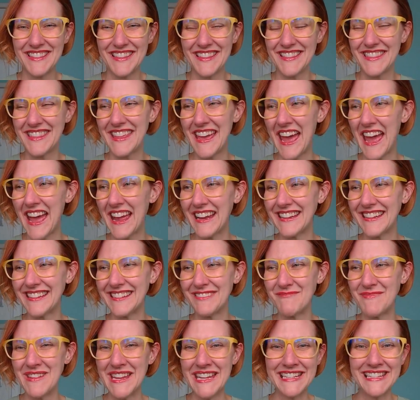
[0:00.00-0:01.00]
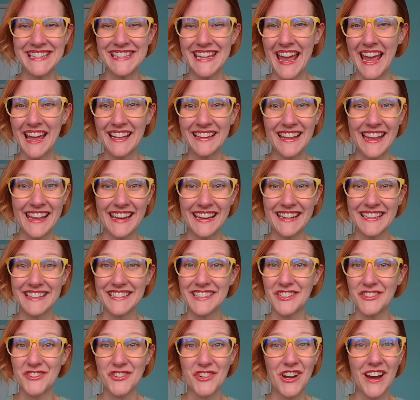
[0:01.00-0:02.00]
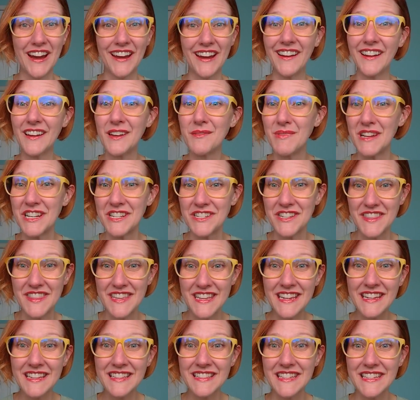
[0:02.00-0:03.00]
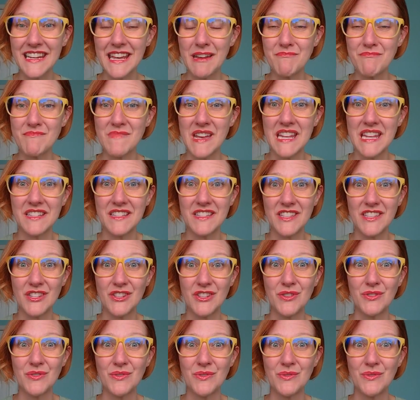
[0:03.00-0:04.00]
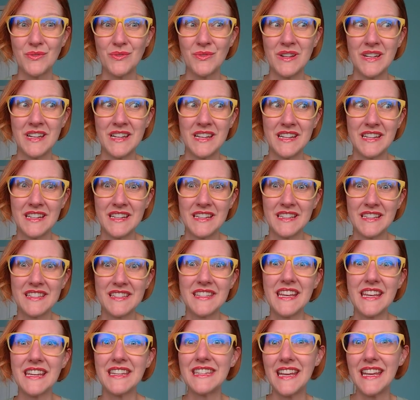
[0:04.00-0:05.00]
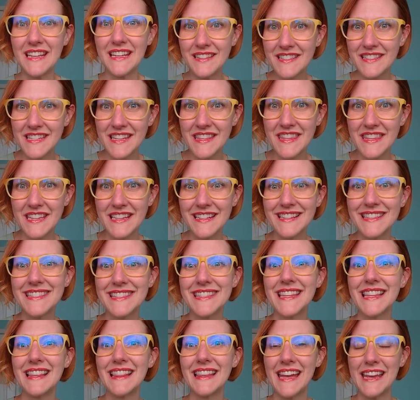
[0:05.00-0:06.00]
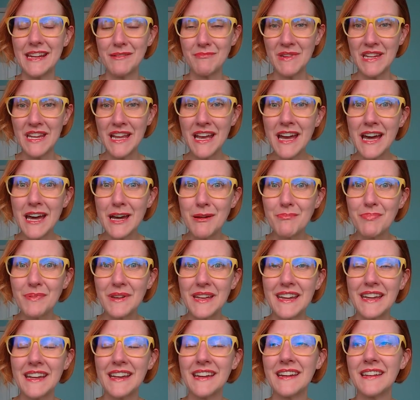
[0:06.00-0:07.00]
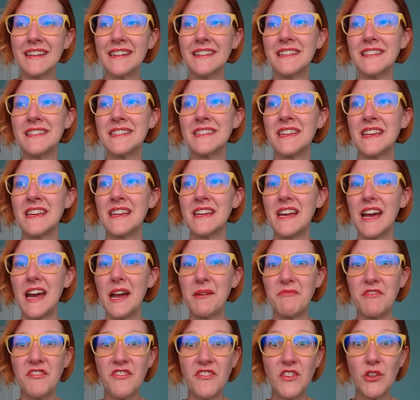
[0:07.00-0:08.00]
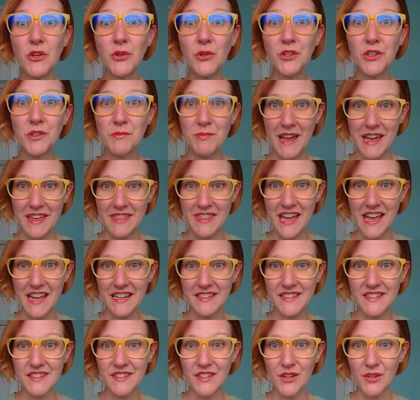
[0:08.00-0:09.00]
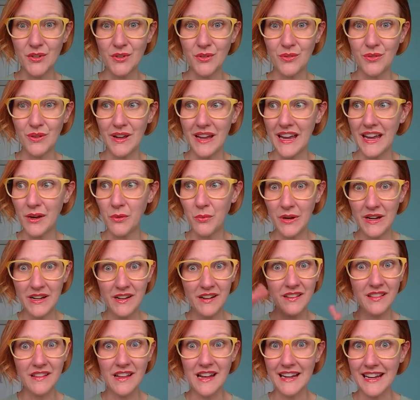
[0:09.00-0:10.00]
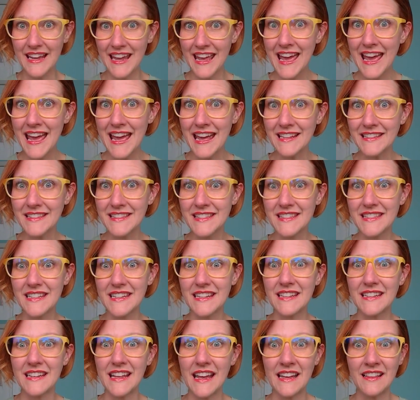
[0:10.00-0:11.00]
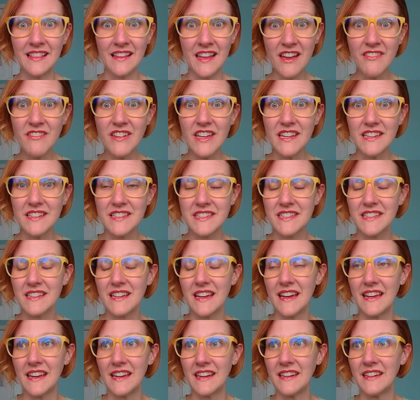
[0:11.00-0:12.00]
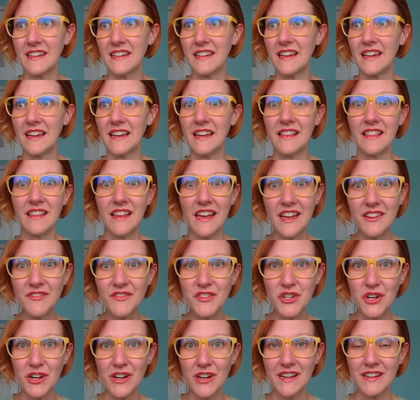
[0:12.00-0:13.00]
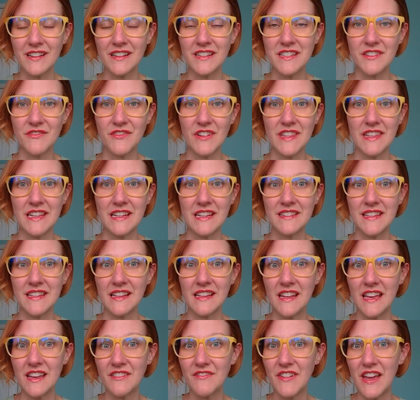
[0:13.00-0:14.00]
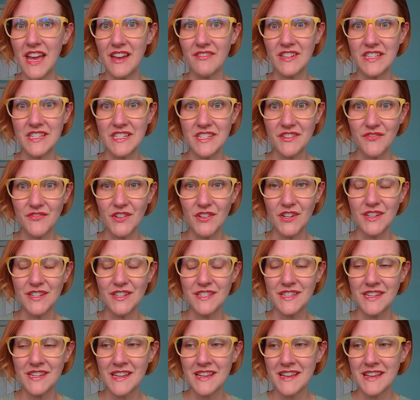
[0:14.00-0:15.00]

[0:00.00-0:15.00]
that means I like to try on a bunch of things, and I'm meant to say yes to things that light me up, and I'm fueled by that. So I wear a lot of hats, and I love it. I love trying on different things. I love having different,